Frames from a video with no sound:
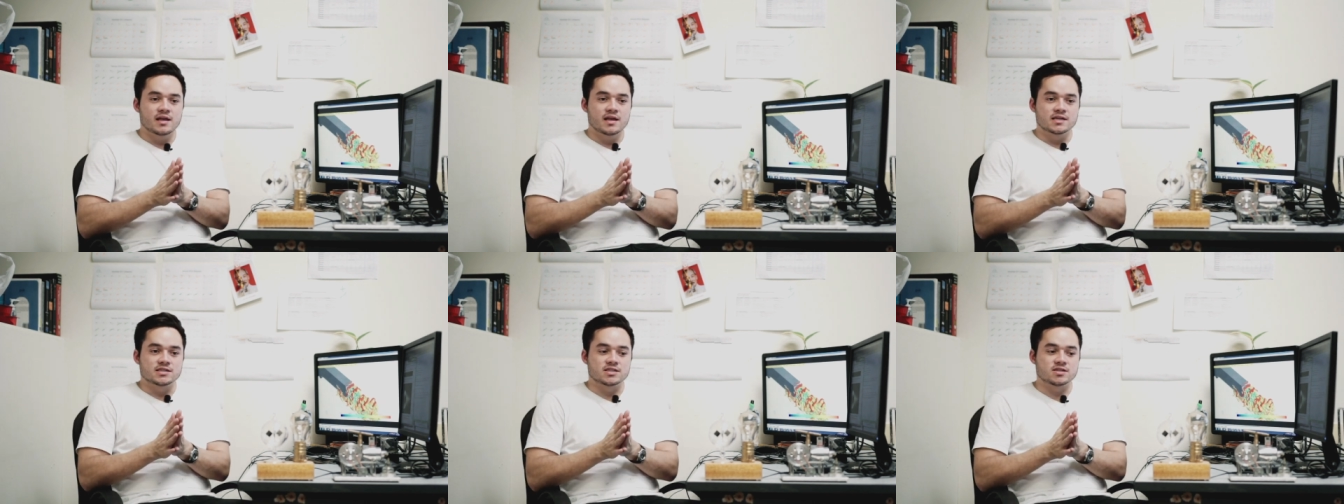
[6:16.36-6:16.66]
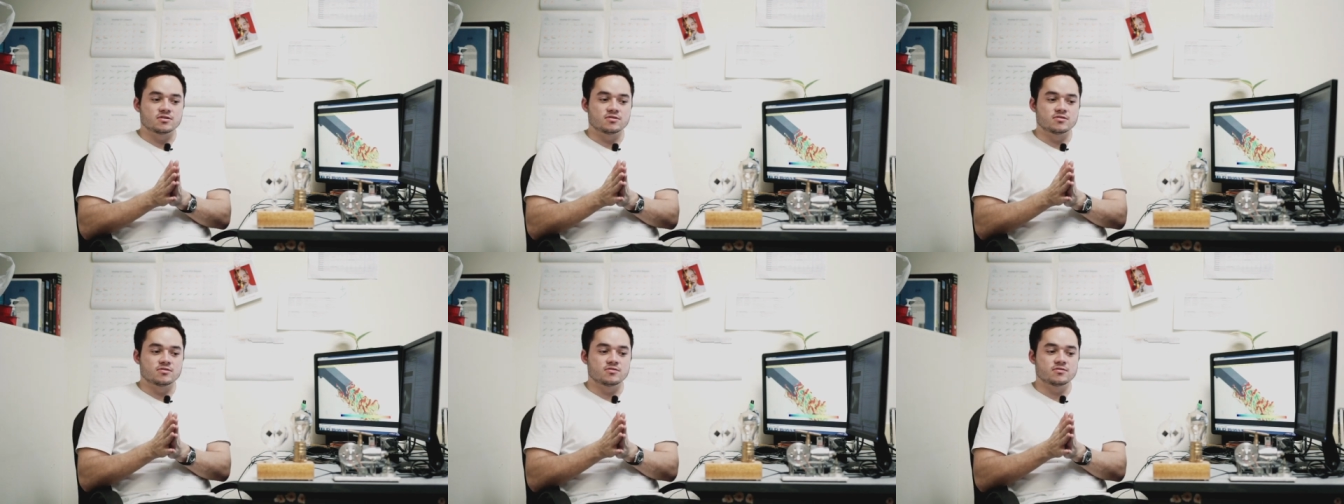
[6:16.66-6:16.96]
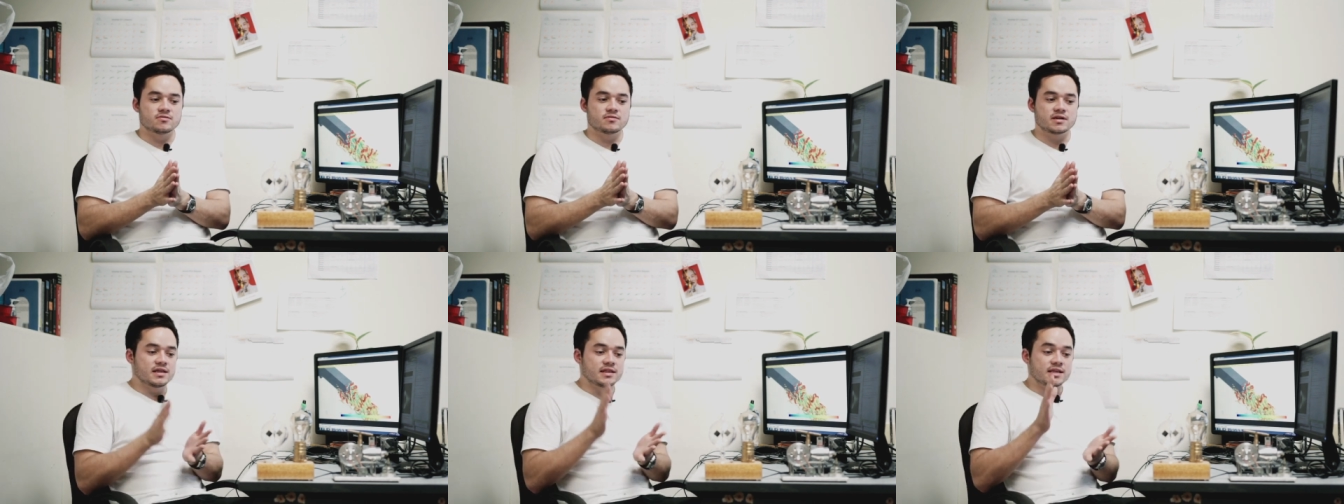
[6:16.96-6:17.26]

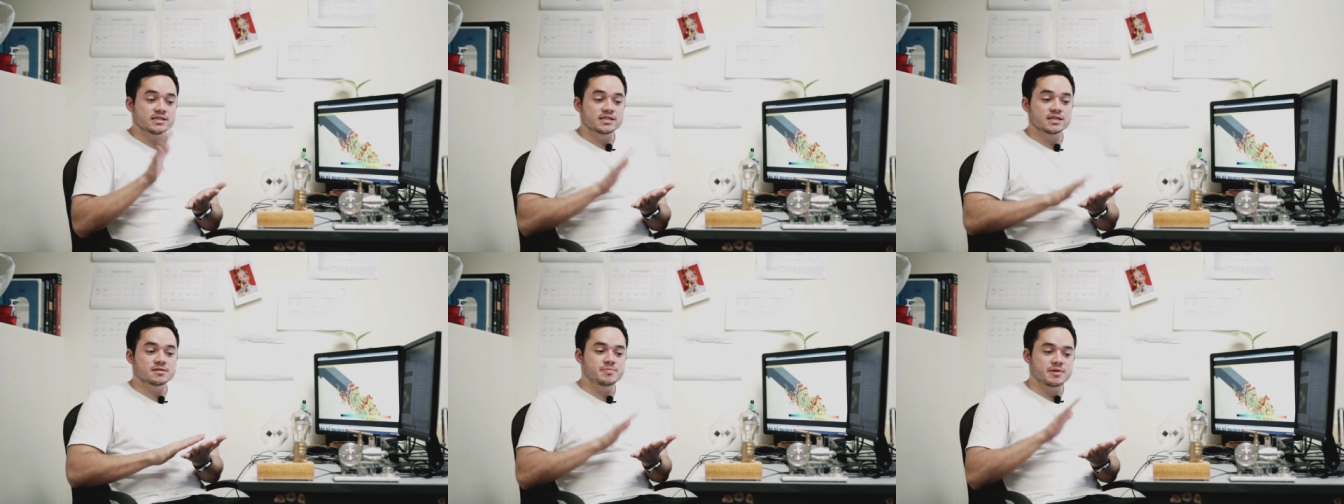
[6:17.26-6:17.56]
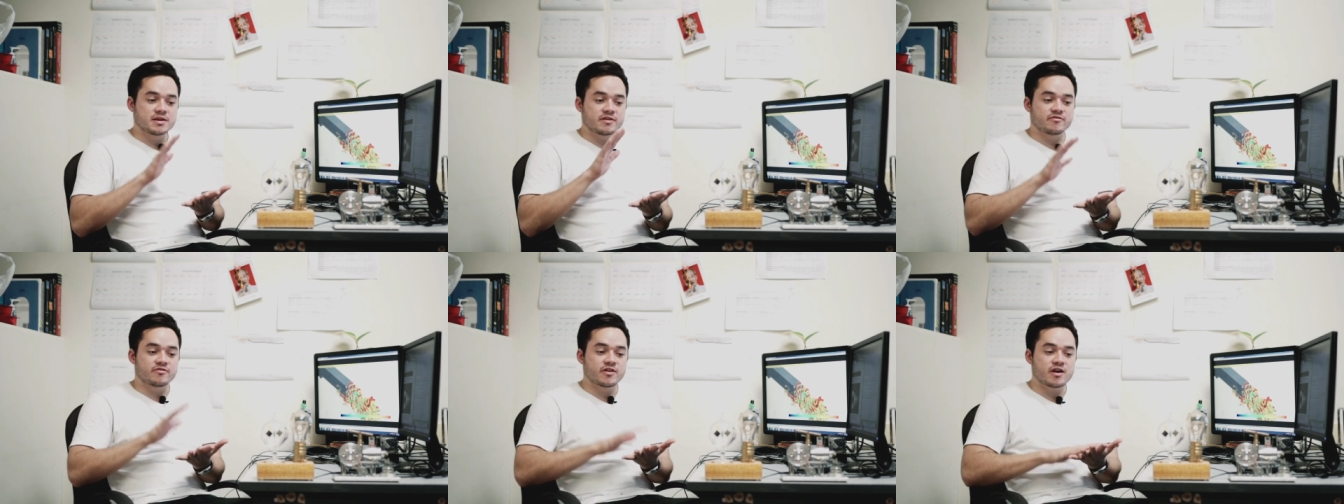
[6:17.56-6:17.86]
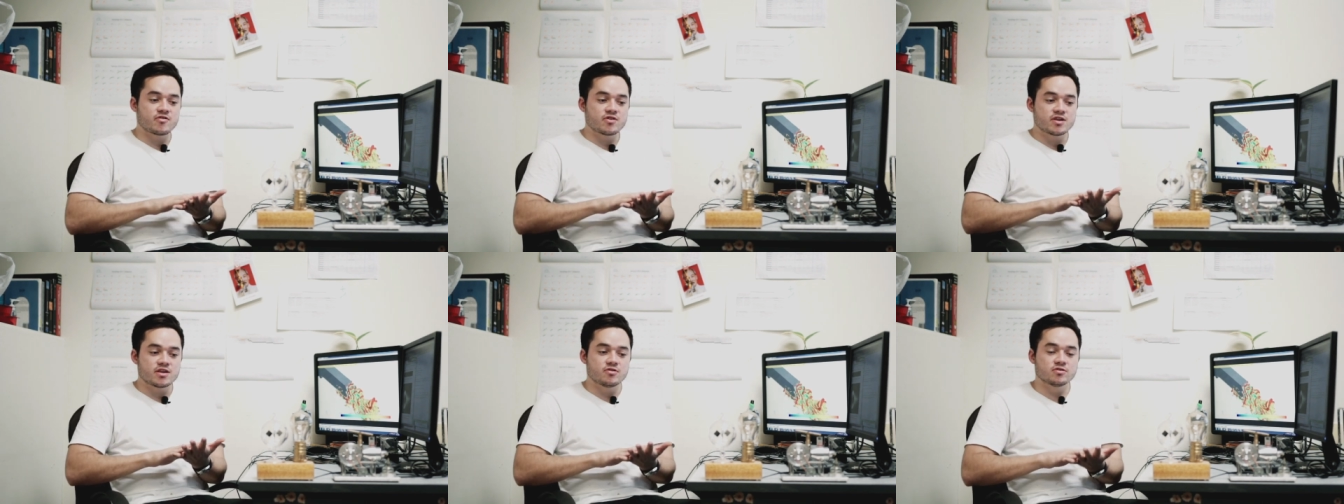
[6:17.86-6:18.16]
So this has been a
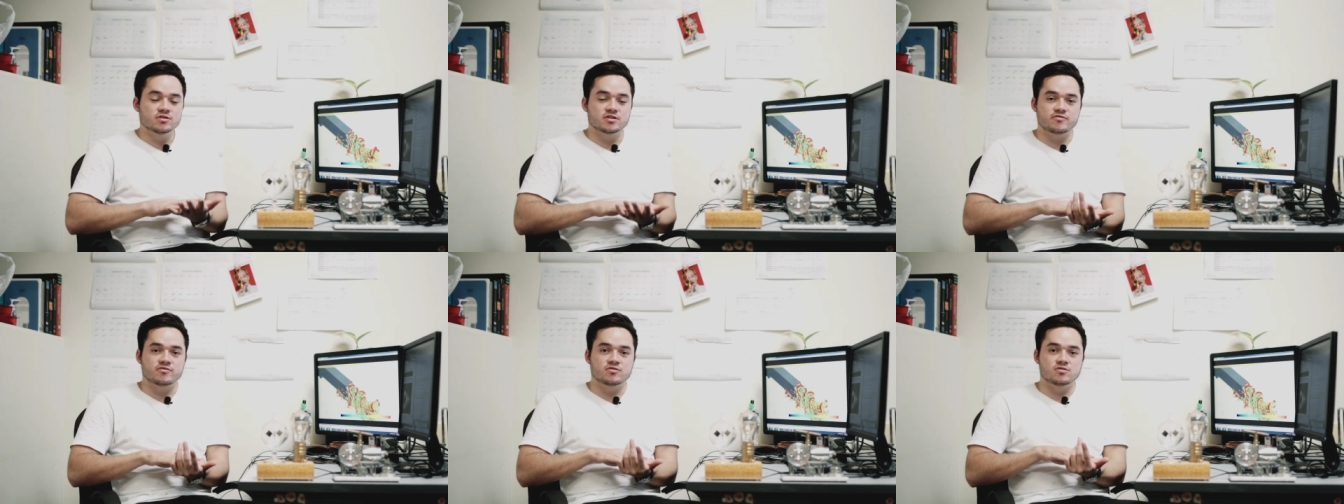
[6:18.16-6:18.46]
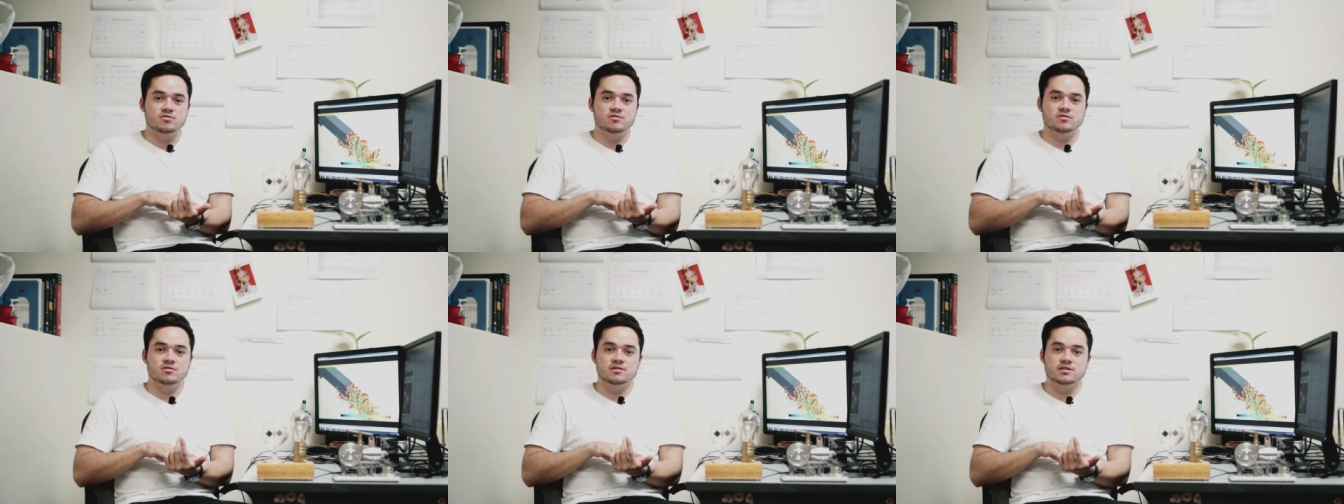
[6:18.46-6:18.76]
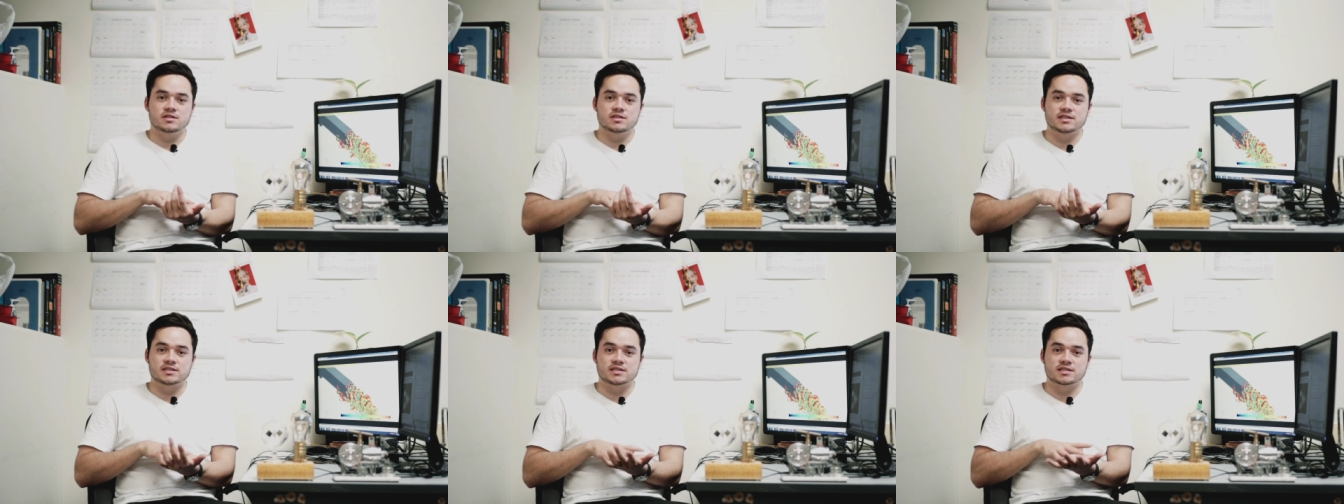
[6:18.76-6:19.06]
very useful
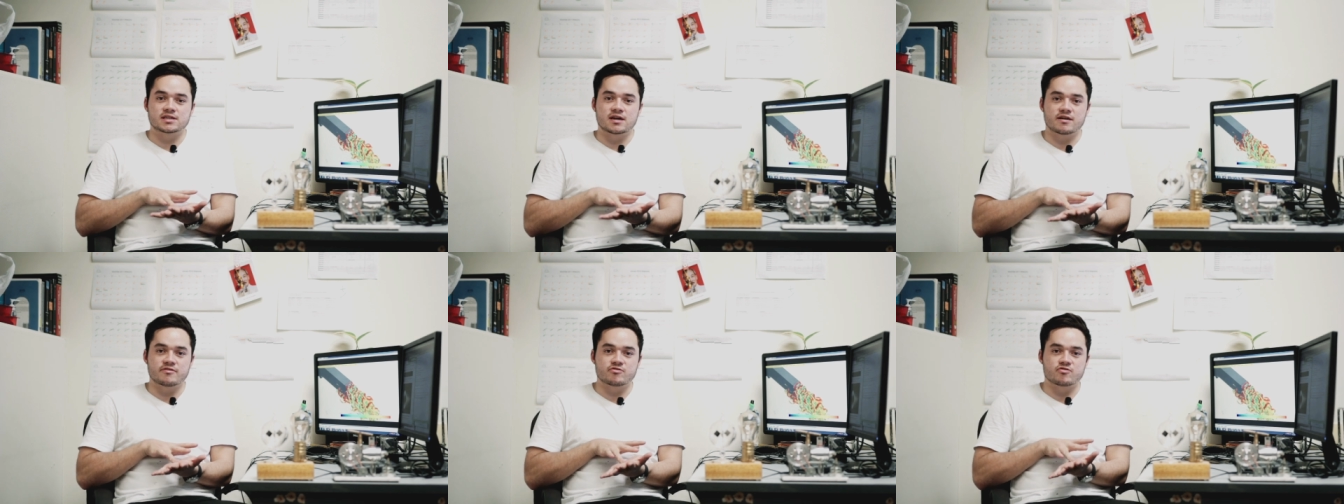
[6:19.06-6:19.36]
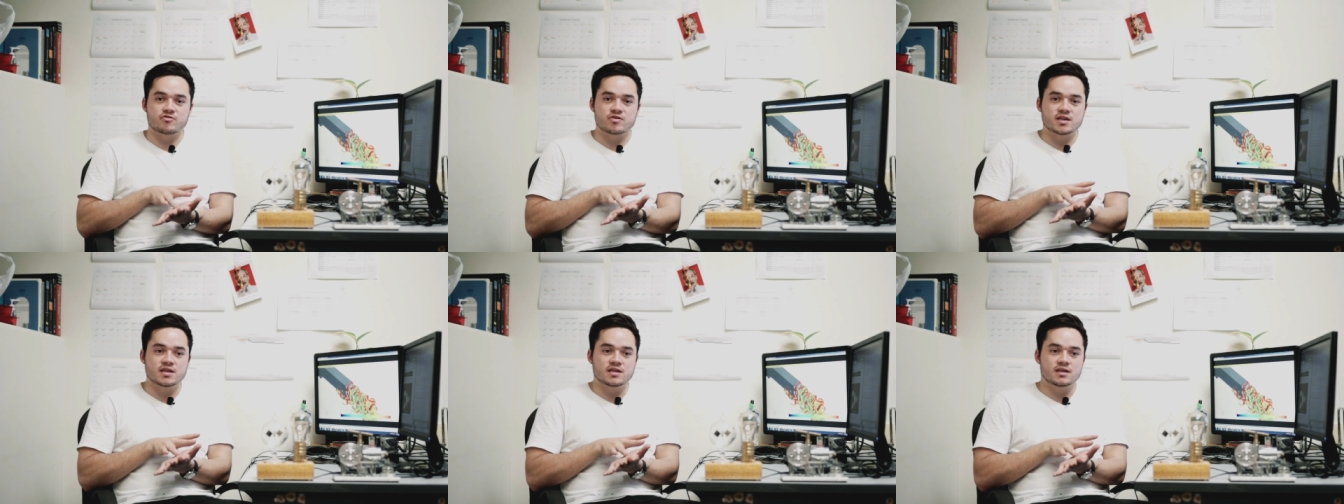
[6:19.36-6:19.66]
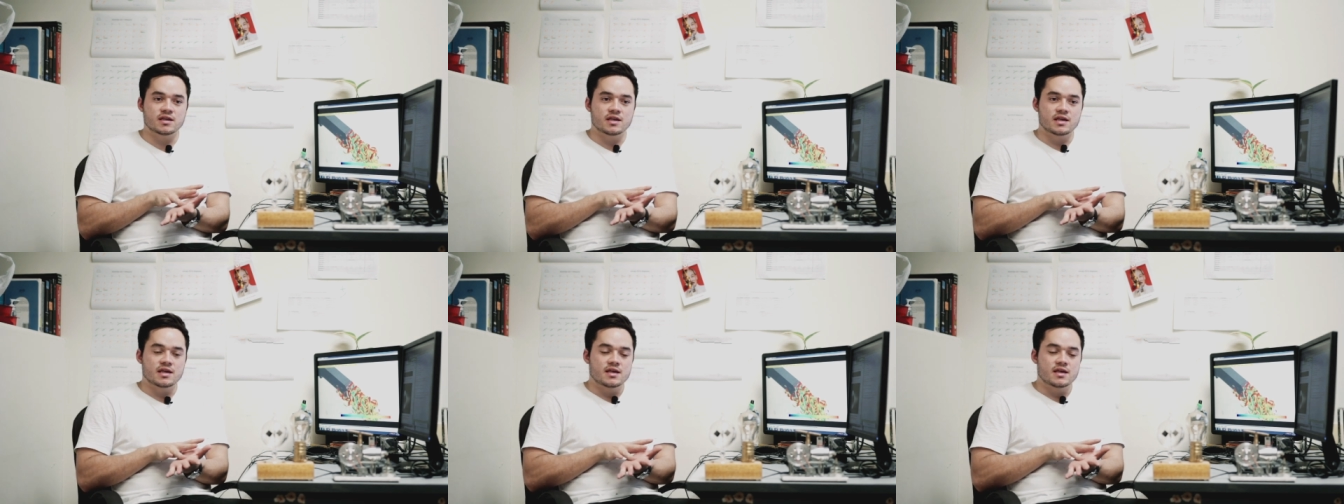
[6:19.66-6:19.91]
discovery